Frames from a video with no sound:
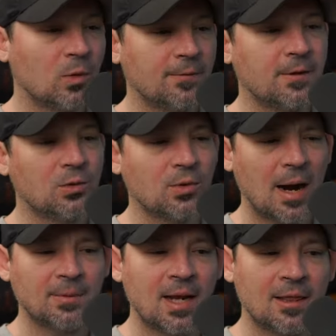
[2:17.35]
Well, if you
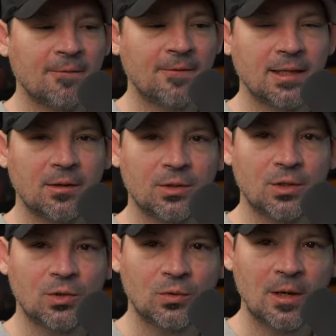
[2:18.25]
drop down the video's
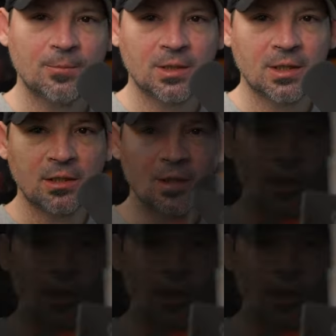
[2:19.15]
description,